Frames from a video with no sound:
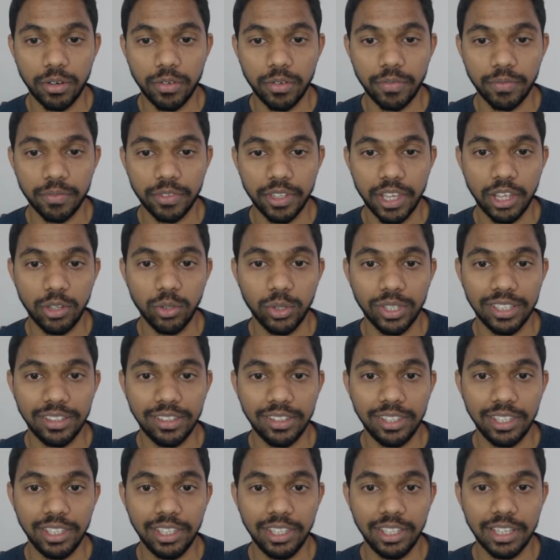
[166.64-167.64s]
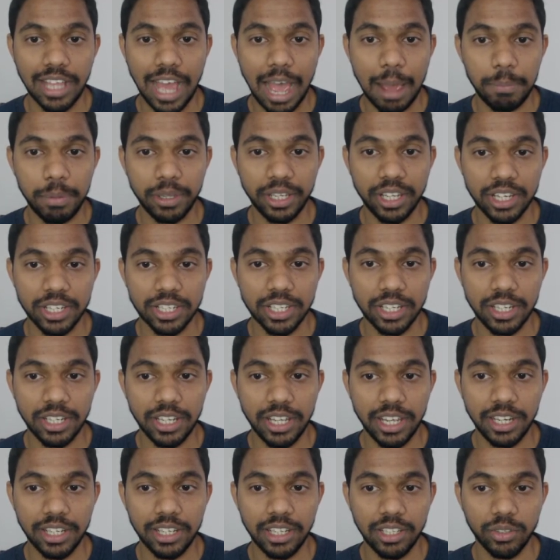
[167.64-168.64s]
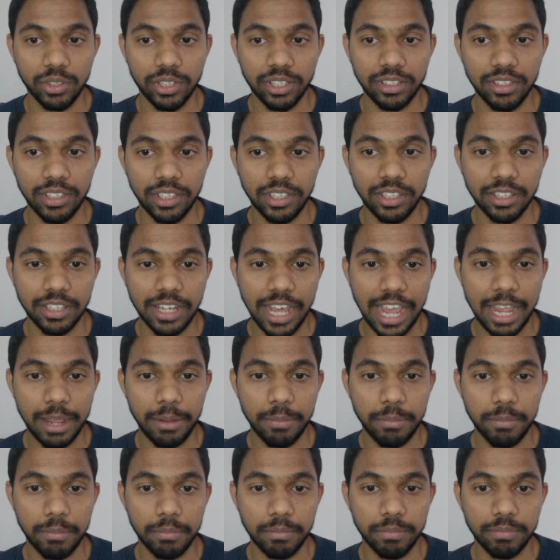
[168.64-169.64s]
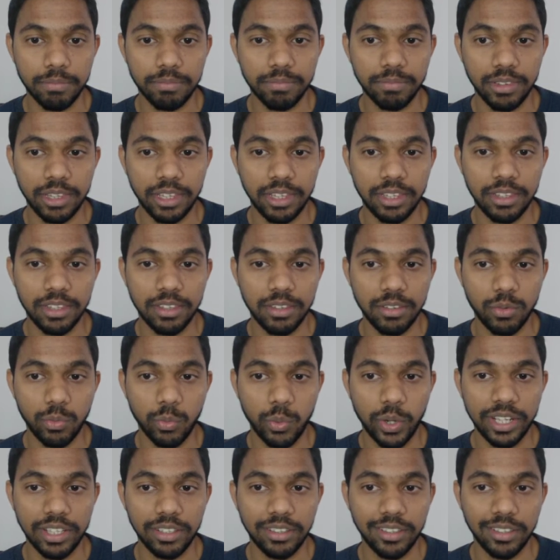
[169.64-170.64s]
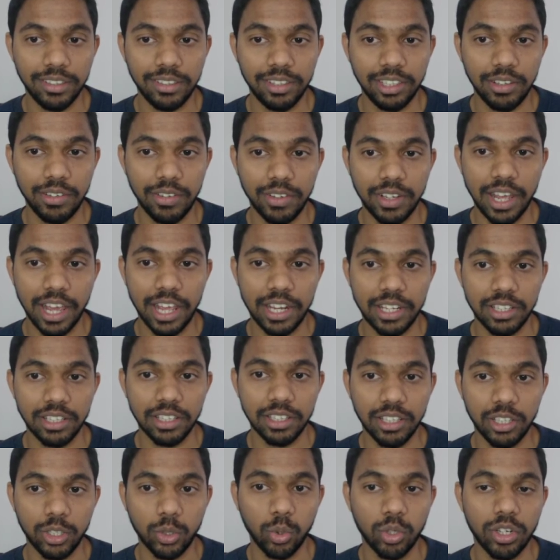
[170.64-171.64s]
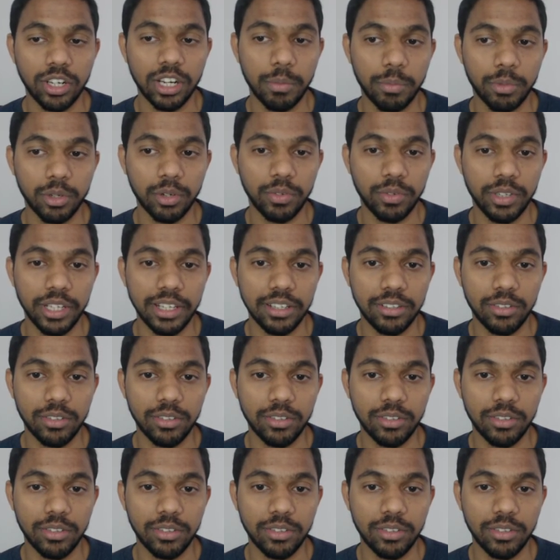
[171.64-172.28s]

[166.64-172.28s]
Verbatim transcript: yeah, you can see the application date and you can see the time when it's received and the total number of days to